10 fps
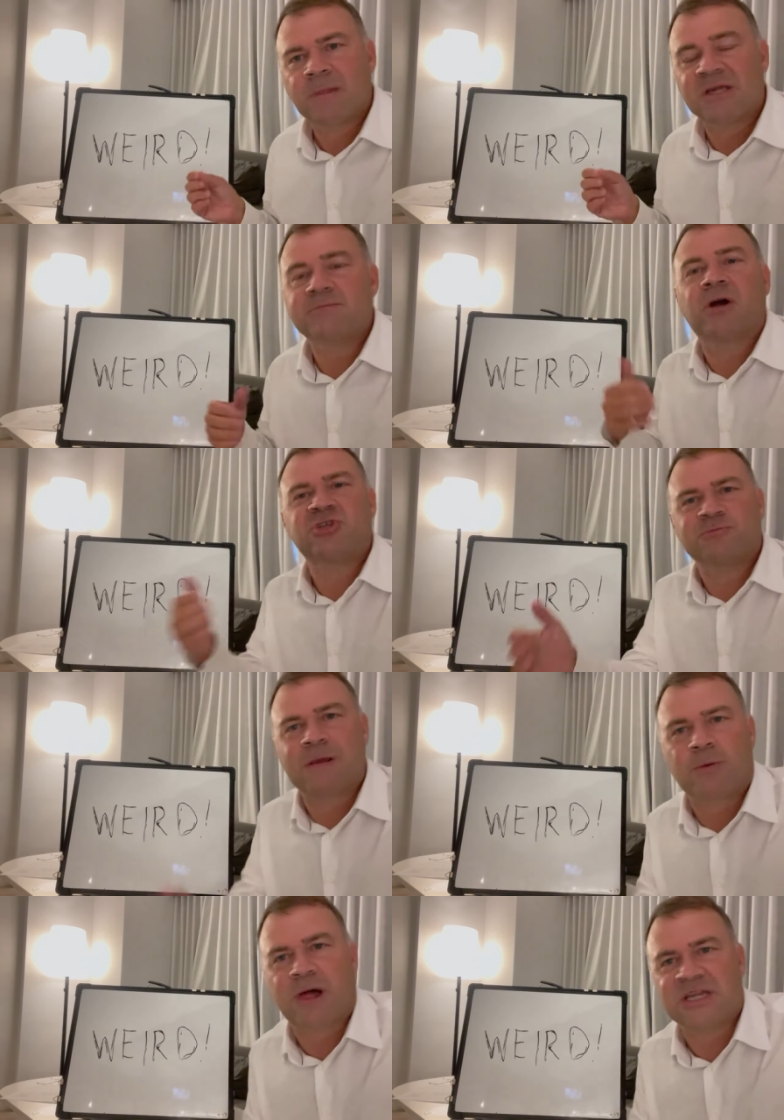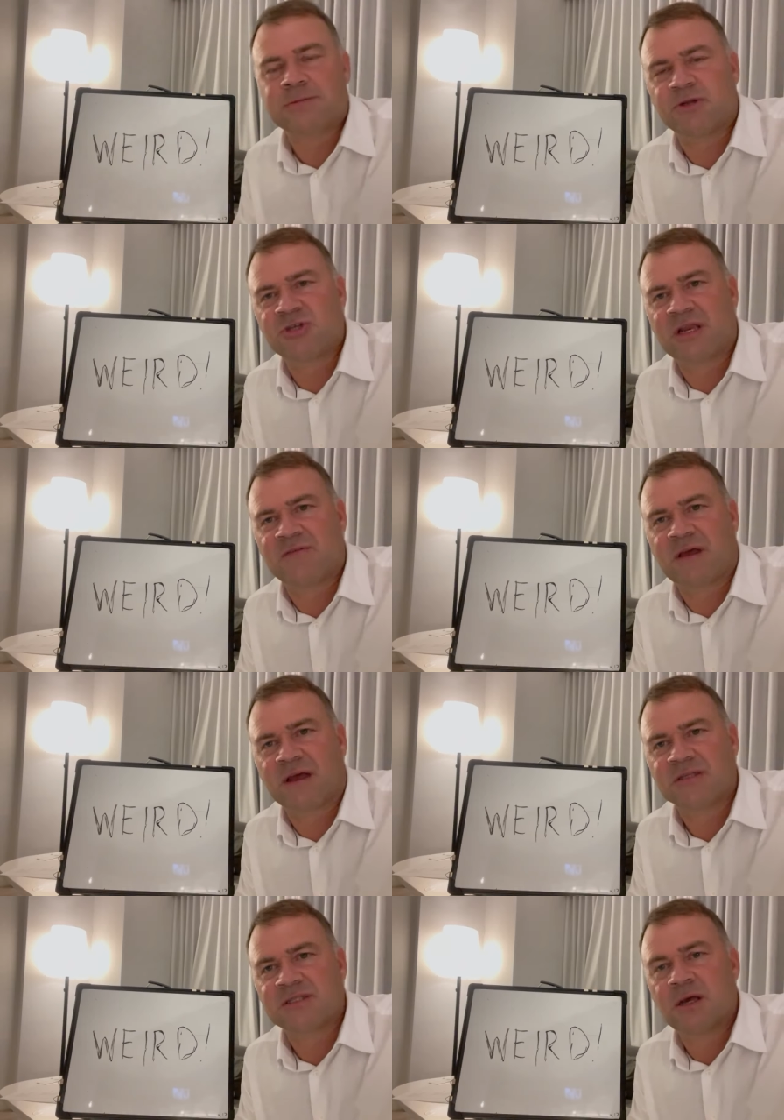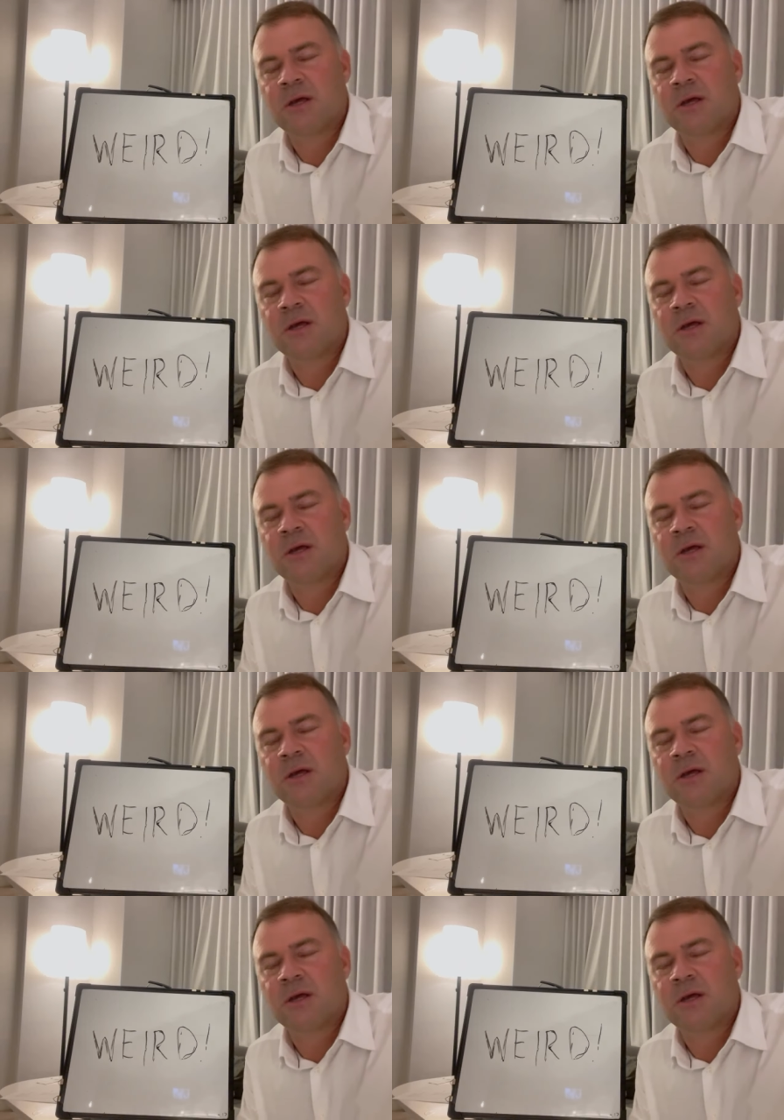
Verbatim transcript: As much as people ask about J D. Vance,